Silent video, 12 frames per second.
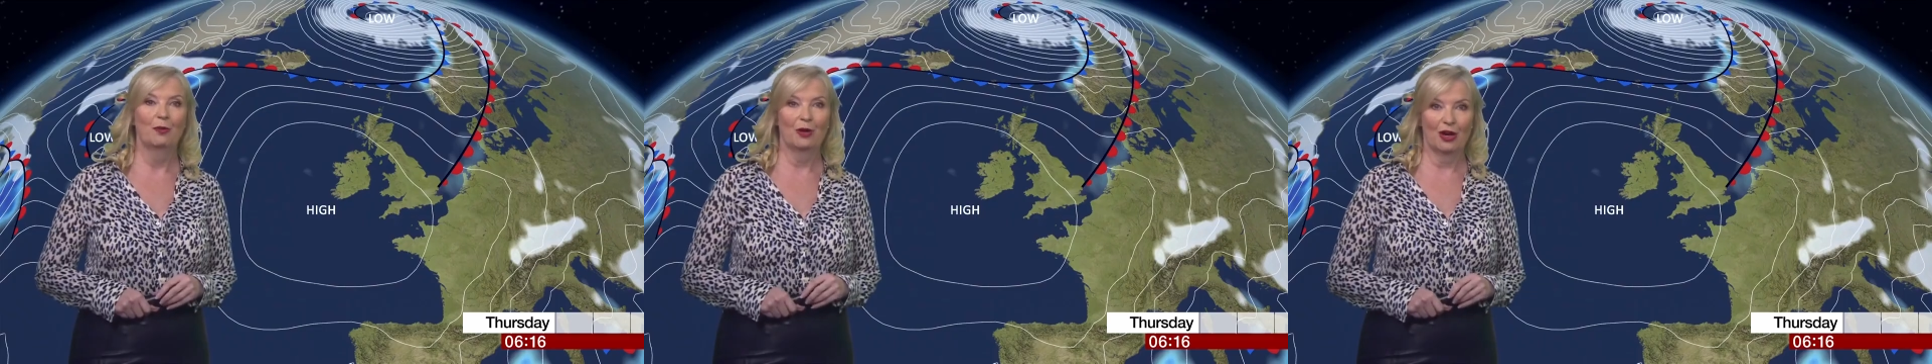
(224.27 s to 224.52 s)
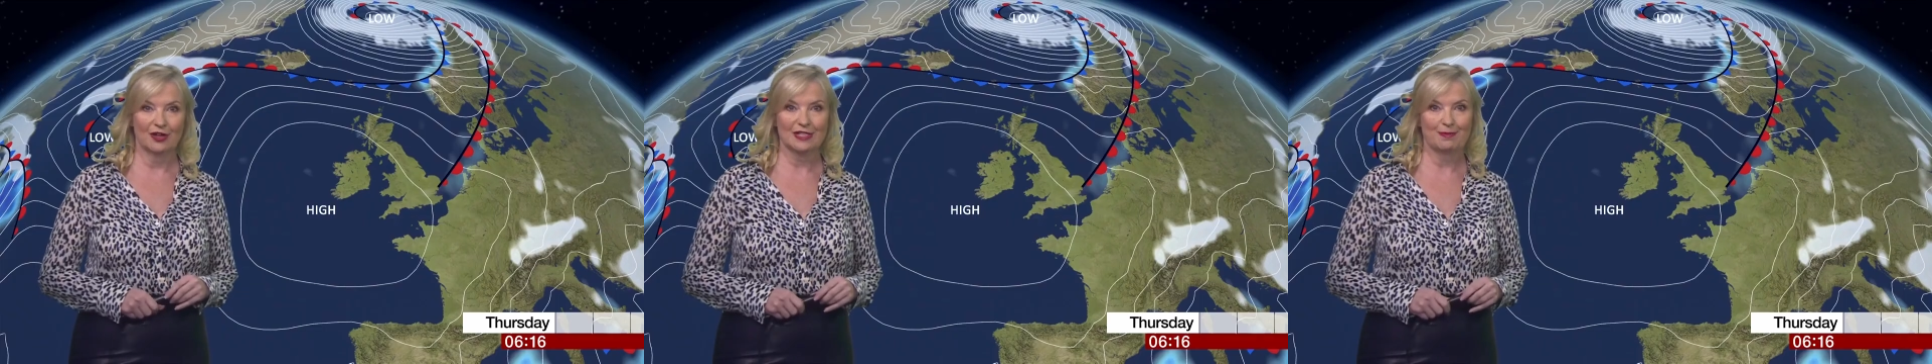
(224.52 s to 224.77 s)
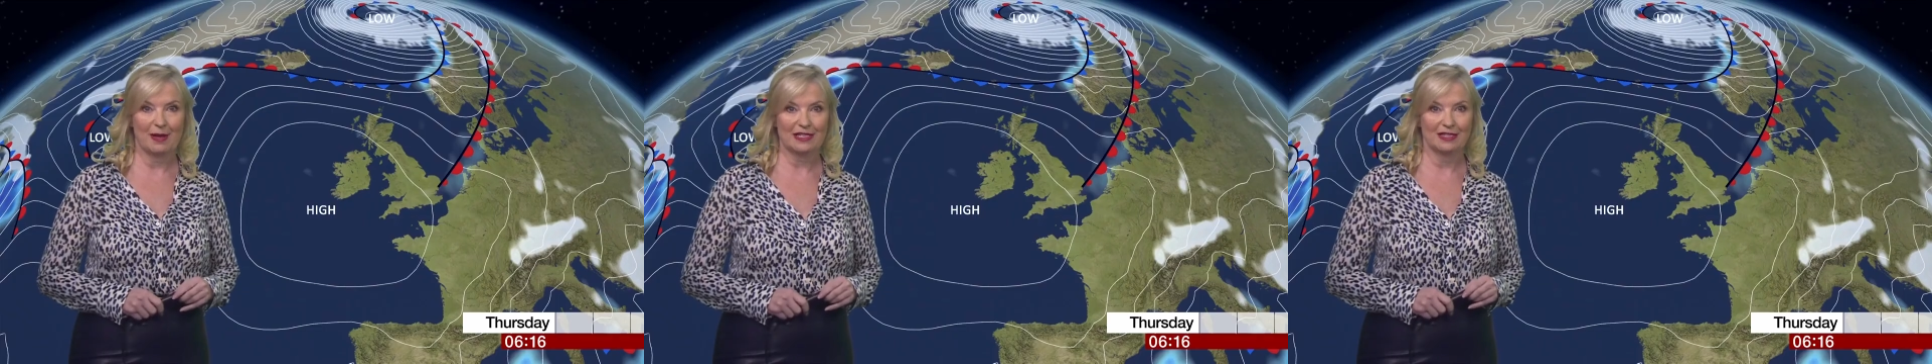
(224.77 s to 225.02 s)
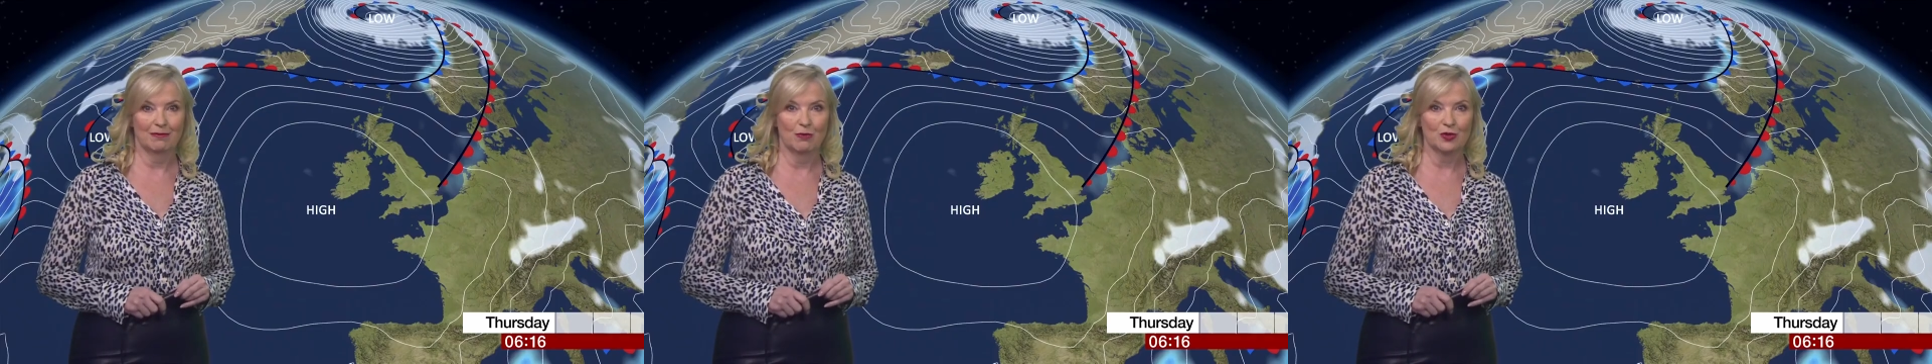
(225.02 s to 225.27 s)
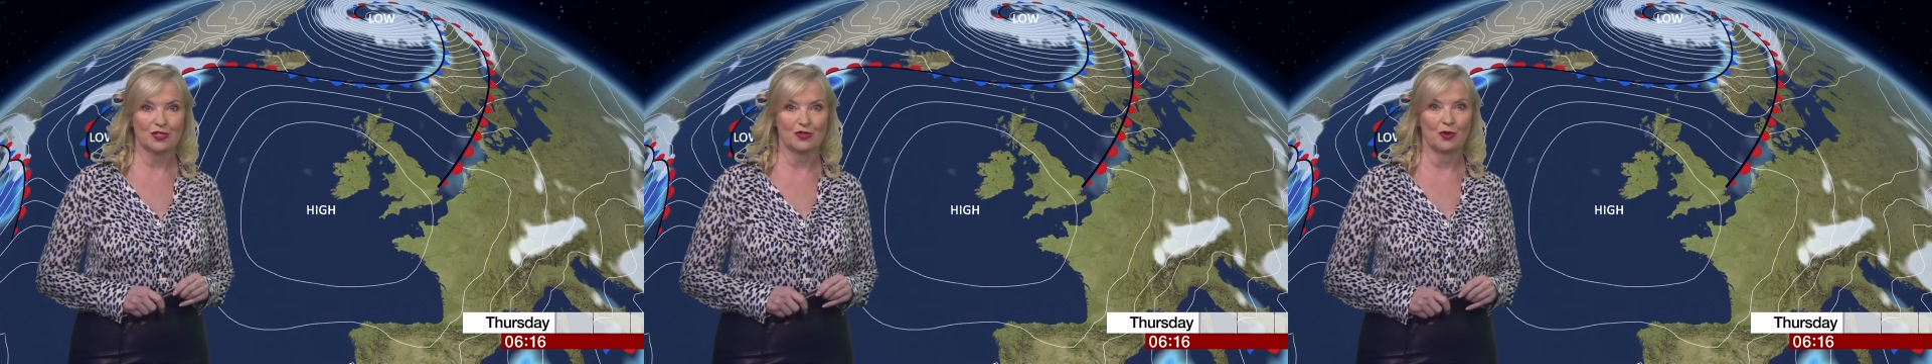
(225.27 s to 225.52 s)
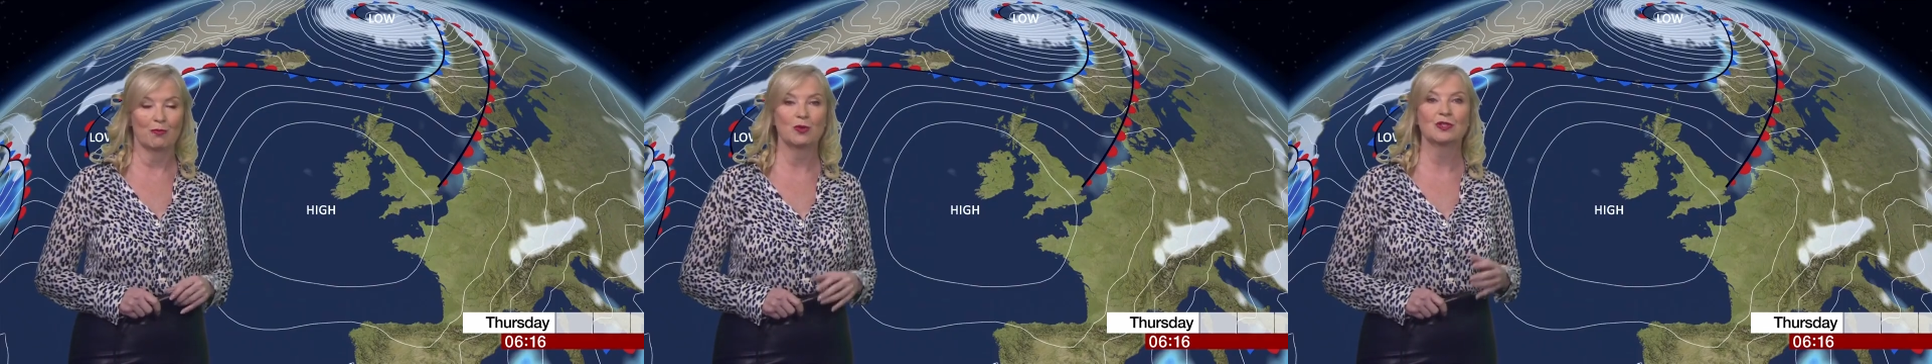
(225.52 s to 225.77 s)
we are expecting more
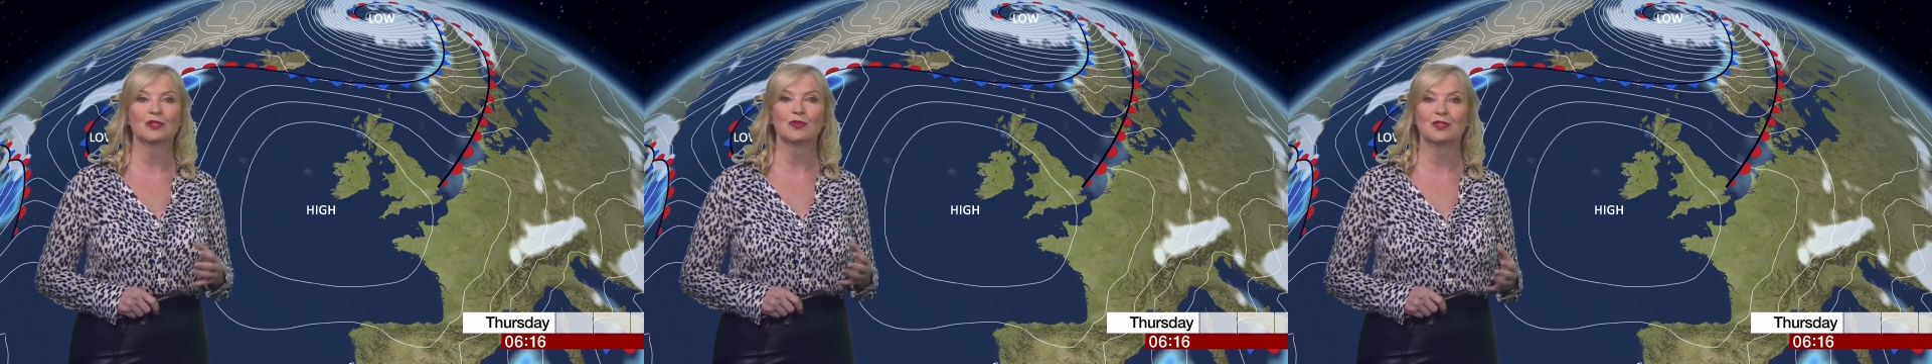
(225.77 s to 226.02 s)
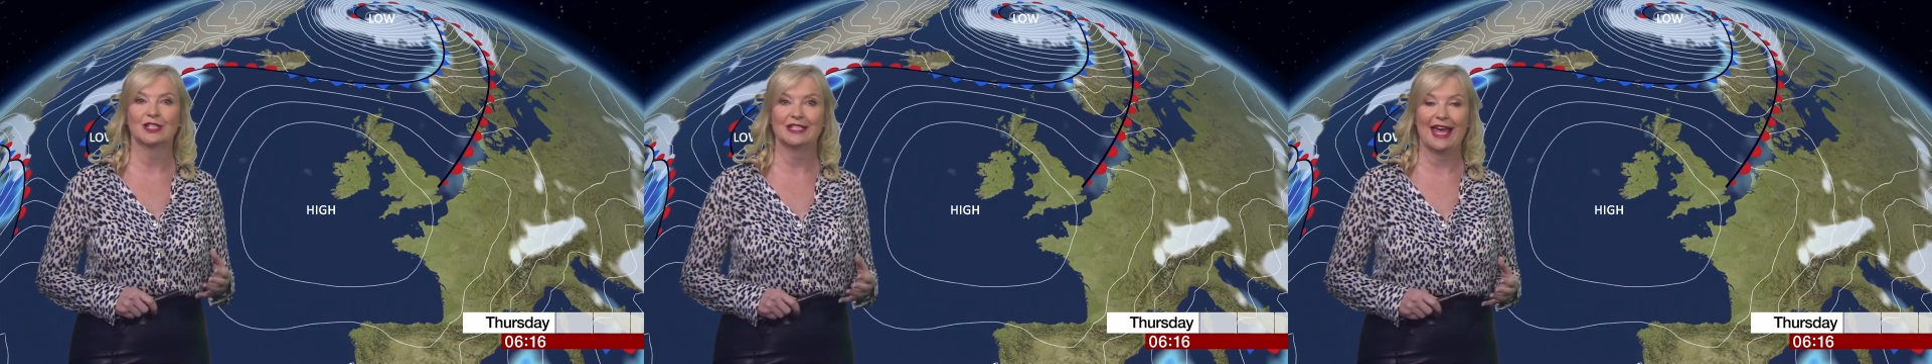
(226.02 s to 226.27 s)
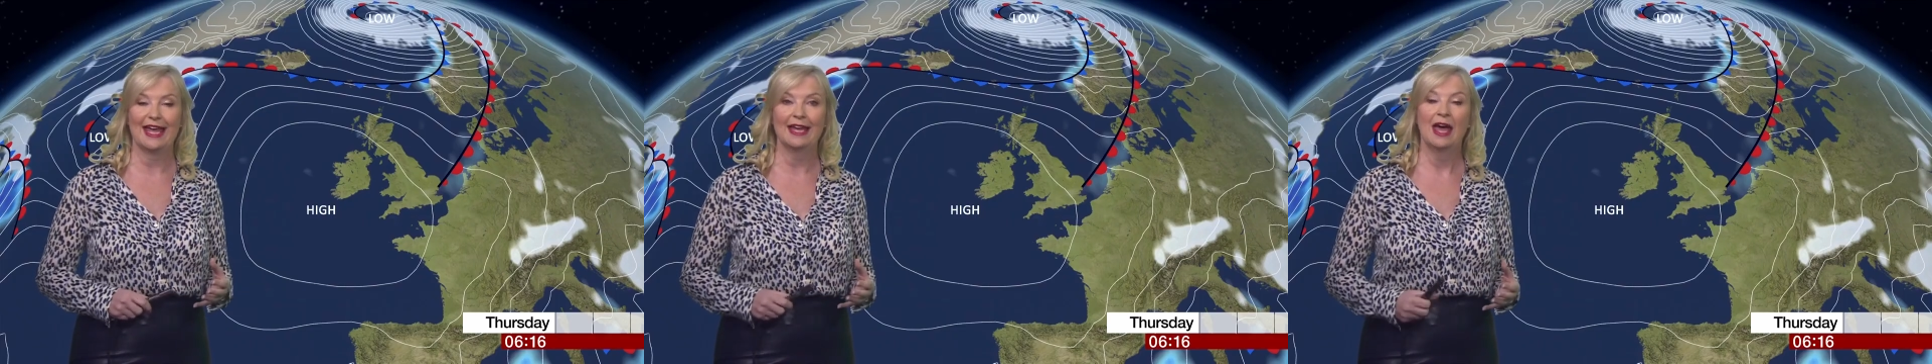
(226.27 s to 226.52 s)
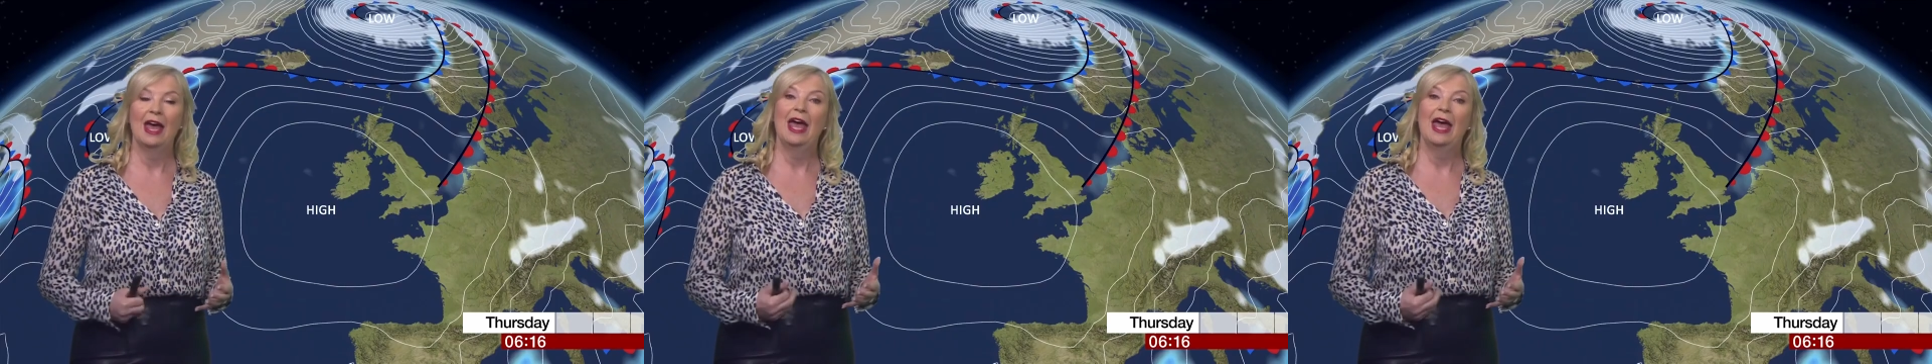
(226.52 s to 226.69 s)
snow. More snow today.